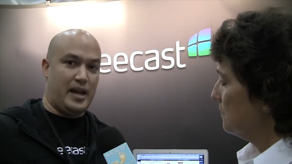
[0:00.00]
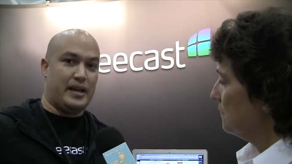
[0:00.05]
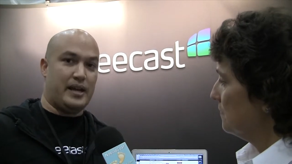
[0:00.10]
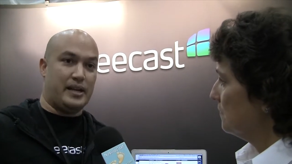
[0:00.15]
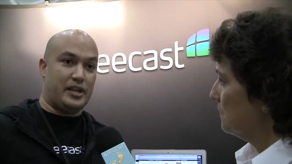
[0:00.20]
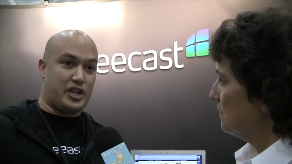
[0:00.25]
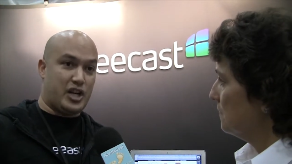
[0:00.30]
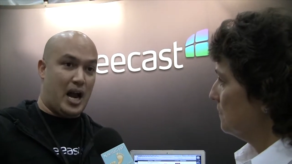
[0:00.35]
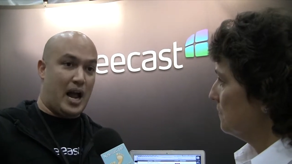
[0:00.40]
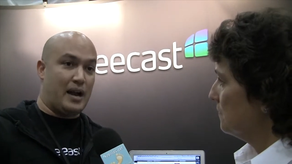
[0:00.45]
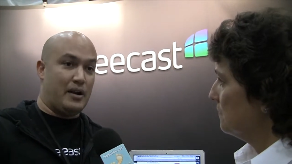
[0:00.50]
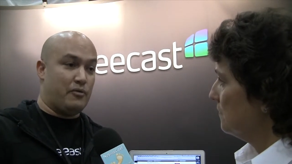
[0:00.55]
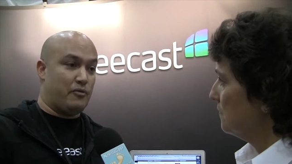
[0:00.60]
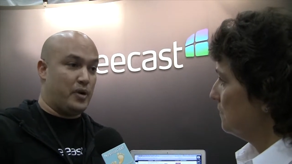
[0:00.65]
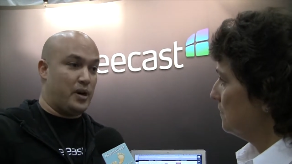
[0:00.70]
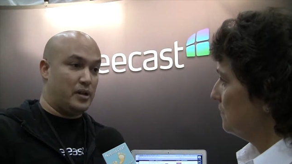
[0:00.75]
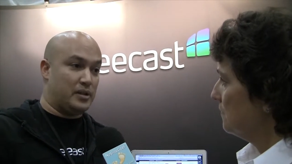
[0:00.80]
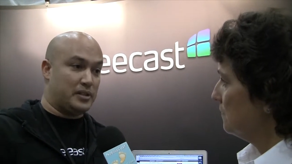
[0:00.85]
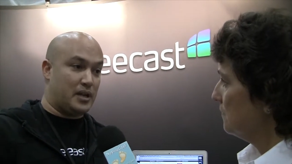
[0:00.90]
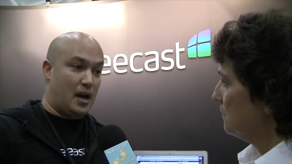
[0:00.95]
Speaker 1: they can chat in
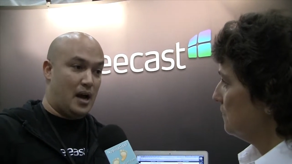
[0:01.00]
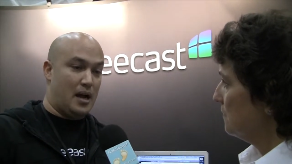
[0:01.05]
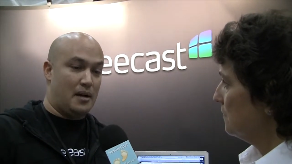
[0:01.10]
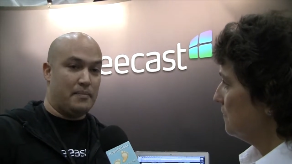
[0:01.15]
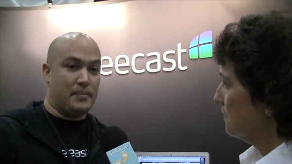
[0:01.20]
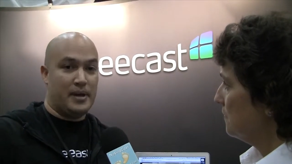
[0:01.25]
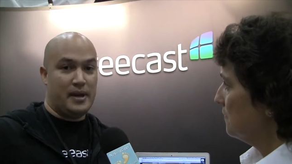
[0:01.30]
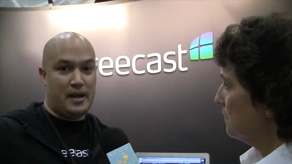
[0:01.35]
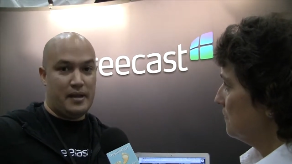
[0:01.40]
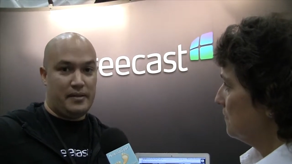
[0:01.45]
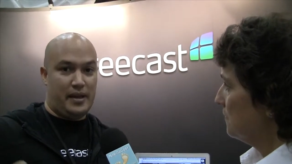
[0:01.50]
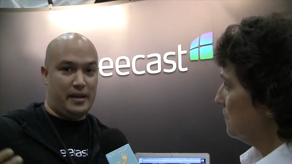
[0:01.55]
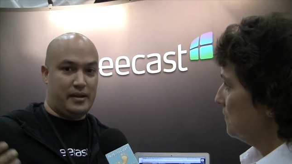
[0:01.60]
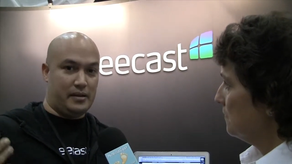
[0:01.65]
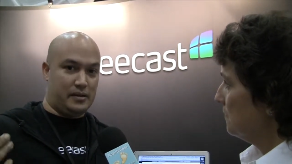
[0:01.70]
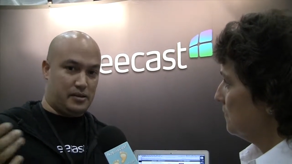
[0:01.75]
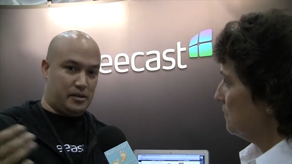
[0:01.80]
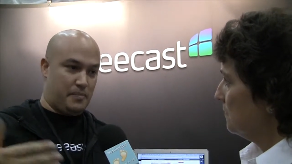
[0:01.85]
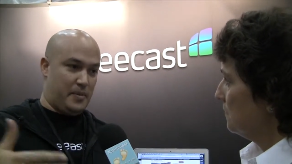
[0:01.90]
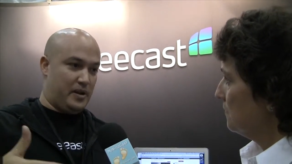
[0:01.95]
real time, they can
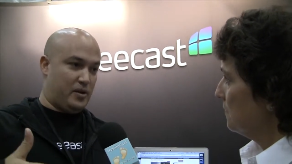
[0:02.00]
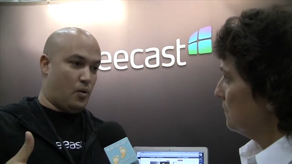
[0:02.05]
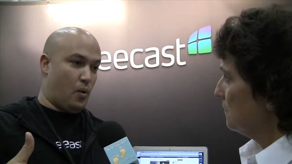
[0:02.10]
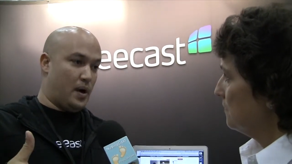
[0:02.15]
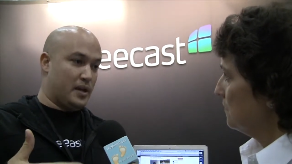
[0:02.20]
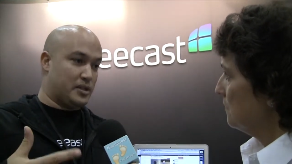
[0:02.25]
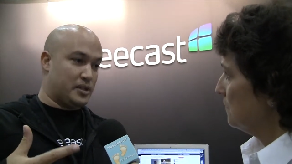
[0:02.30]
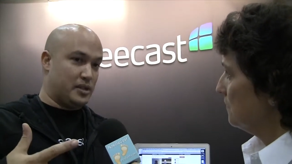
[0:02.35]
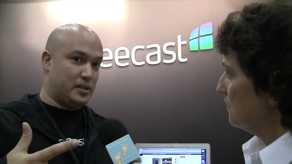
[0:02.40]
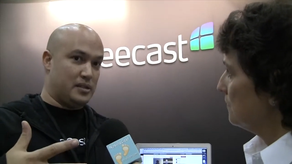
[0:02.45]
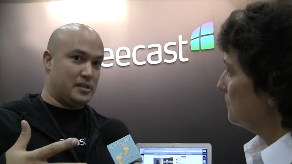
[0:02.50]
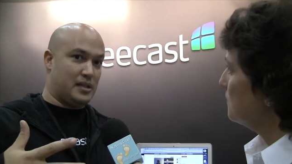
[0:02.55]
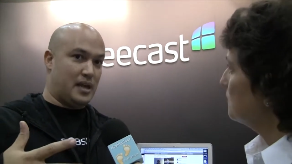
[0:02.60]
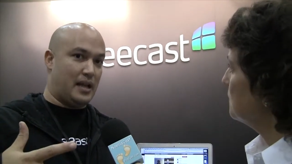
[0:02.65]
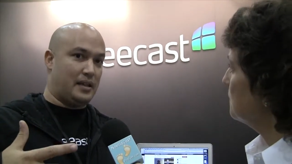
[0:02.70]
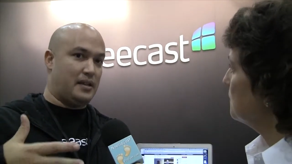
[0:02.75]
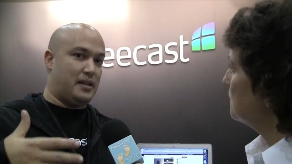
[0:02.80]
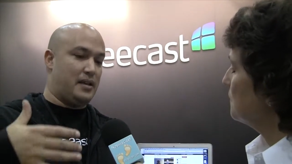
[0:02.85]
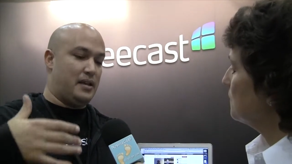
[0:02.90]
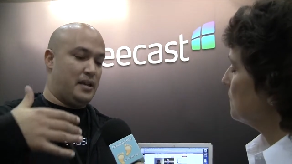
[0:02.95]
submit questions
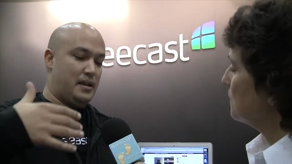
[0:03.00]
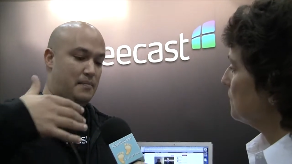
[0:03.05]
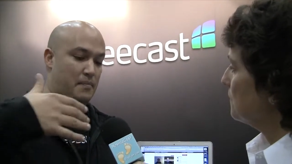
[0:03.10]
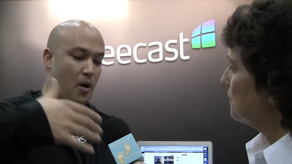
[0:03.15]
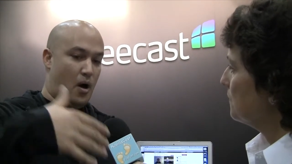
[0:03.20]
that the